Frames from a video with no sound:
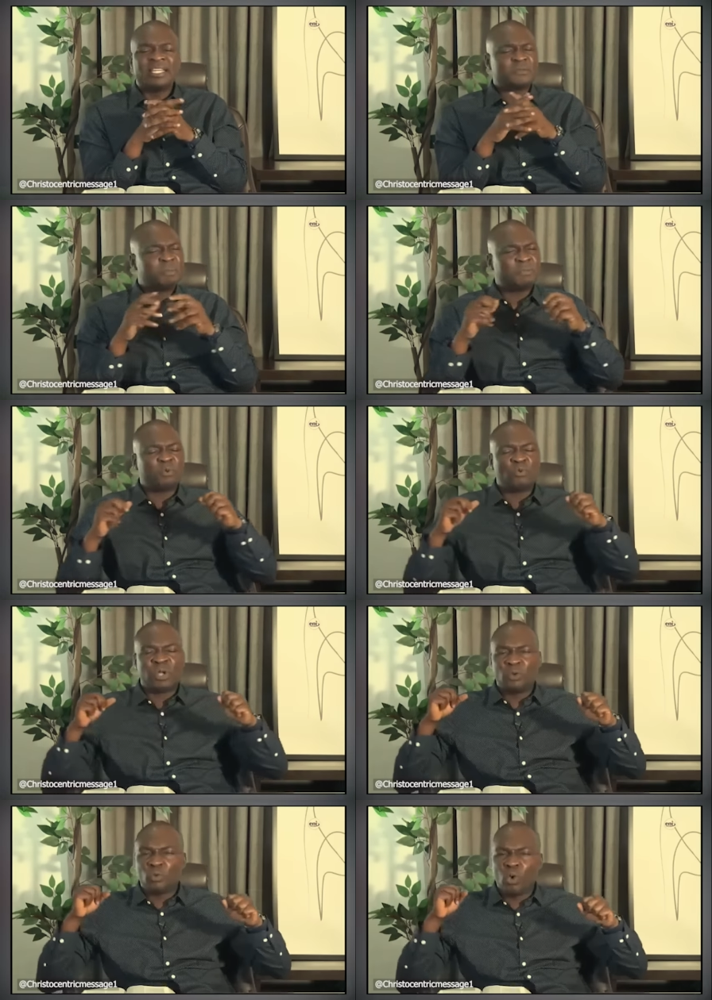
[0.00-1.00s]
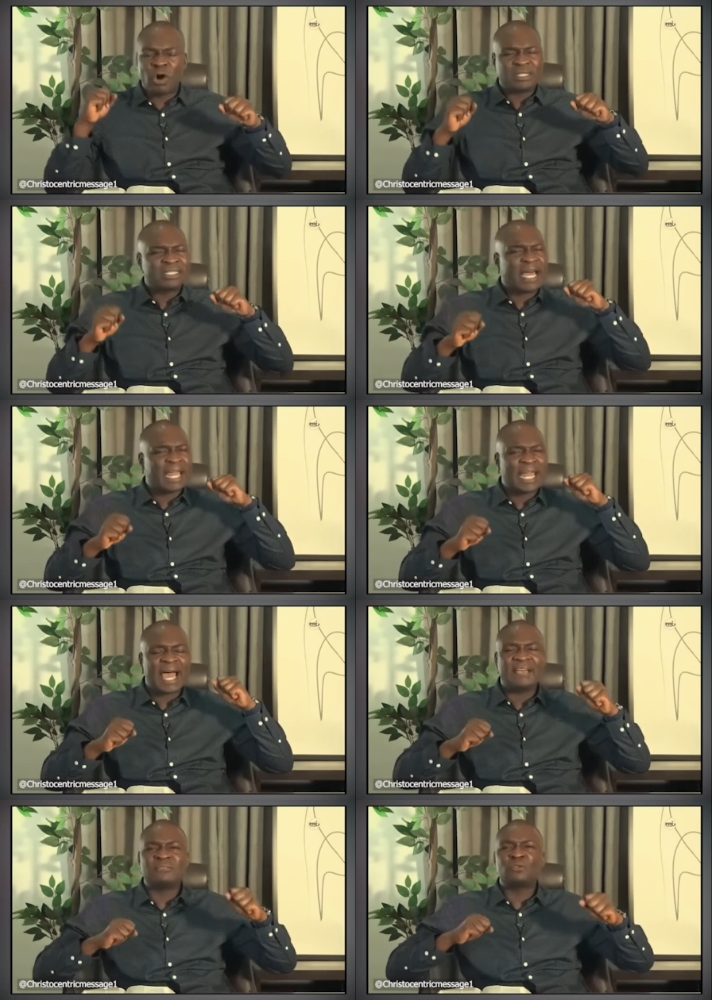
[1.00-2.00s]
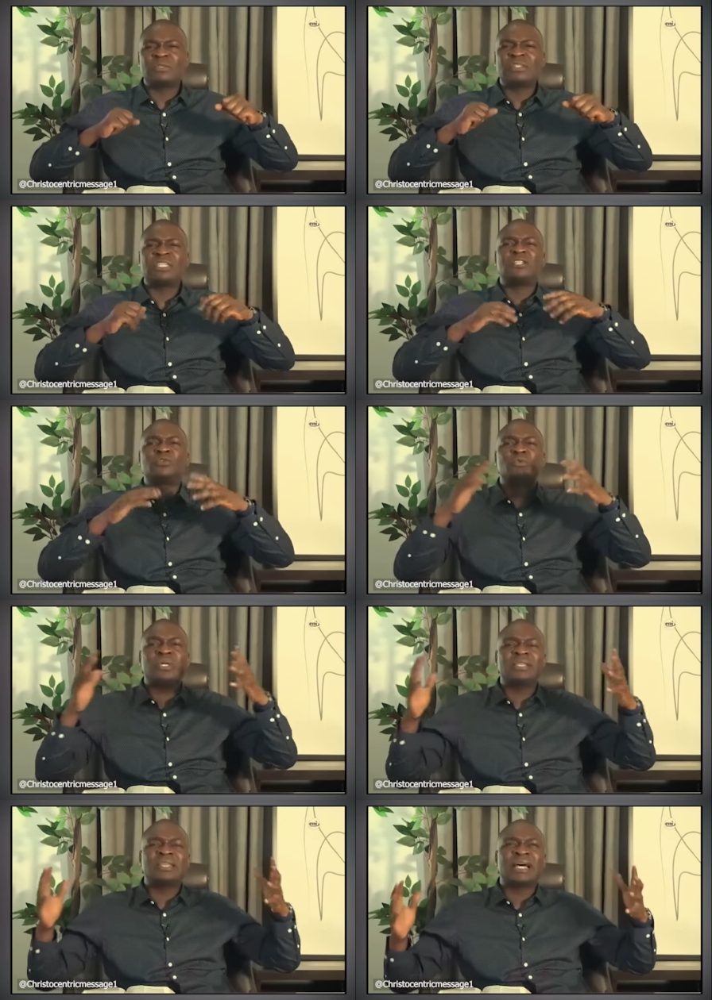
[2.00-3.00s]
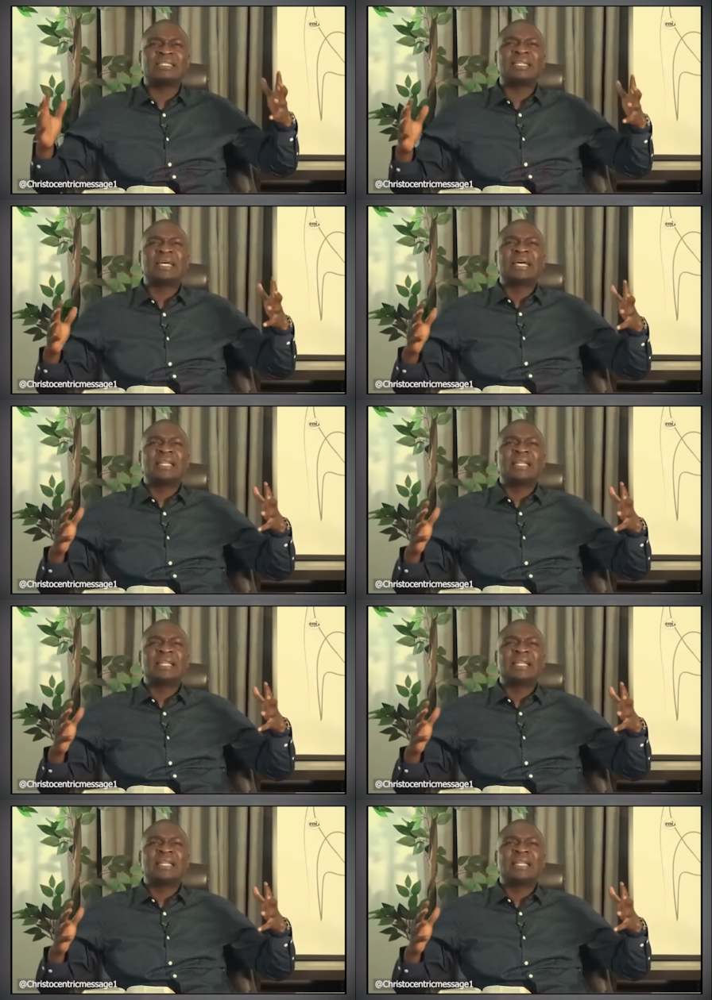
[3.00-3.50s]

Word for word: these people will walk their lives to see to it that,